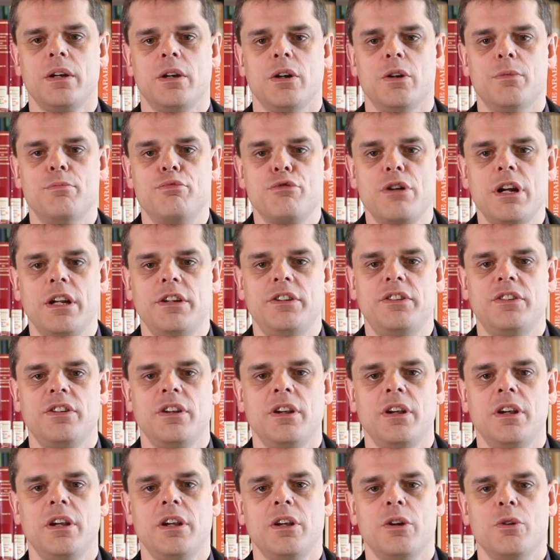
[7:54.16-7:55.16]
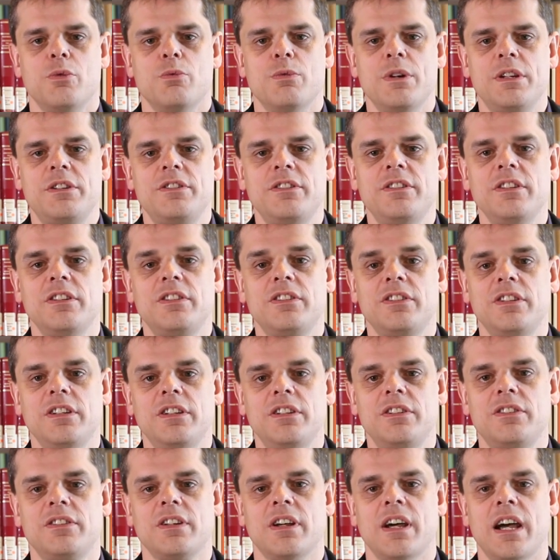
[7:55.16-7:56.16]
a bridge which
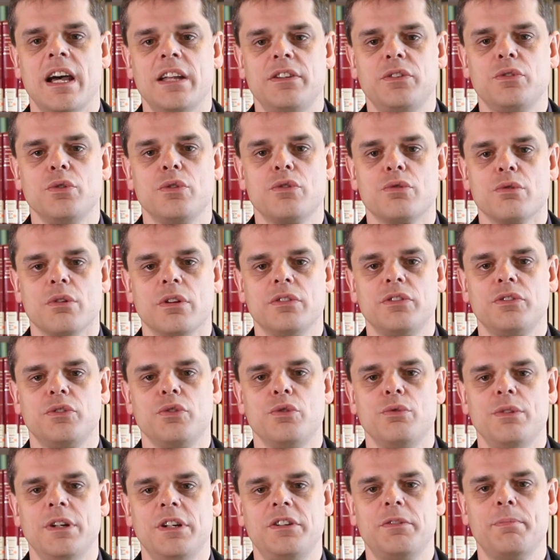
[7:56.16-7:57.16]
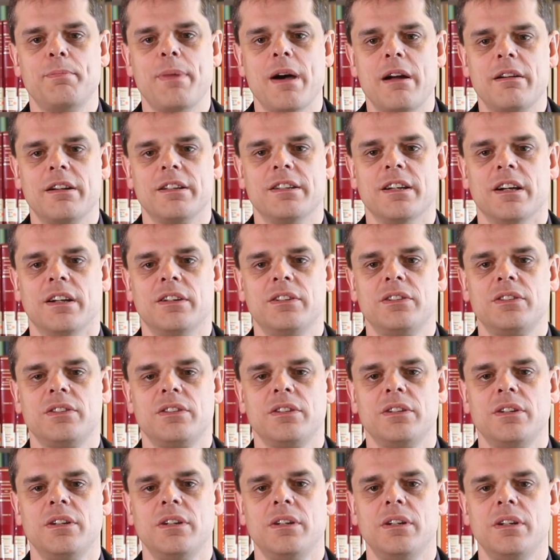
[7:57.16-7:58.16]
deceased had to cross to reach paradise.
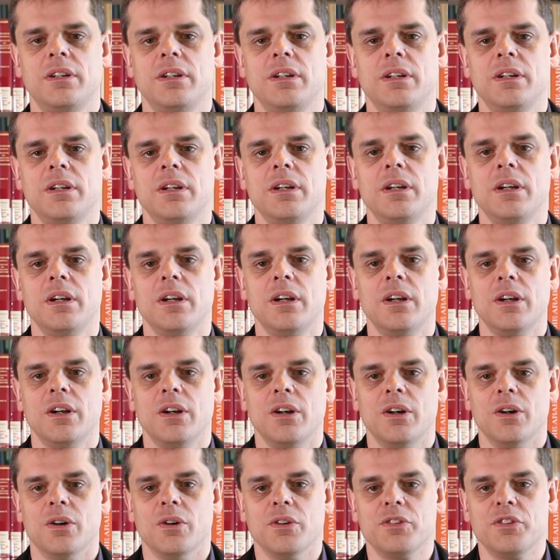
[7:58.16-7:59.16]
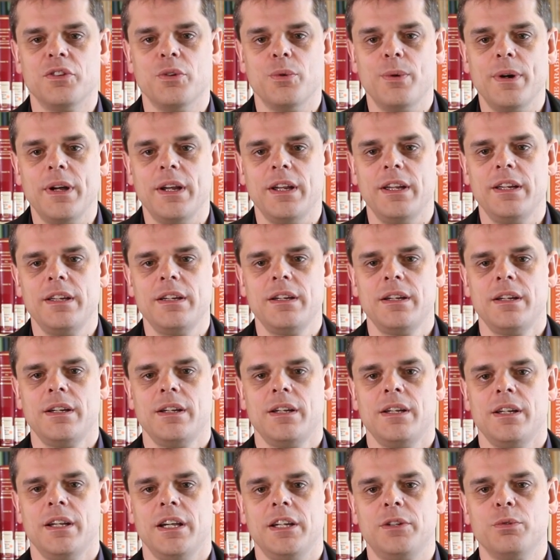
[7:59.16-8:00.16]
On the way,
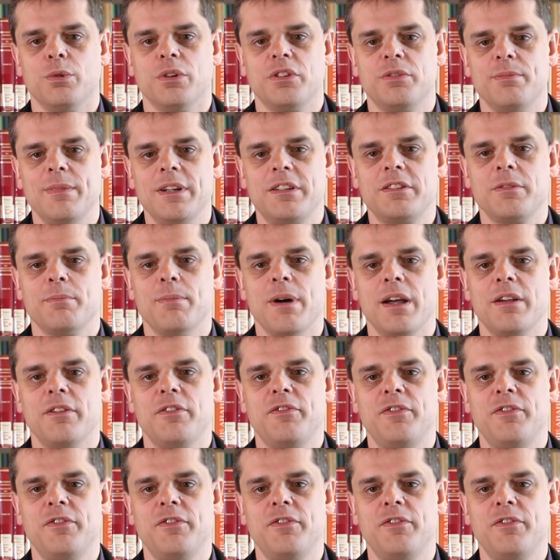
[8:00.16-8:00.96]
it was met by a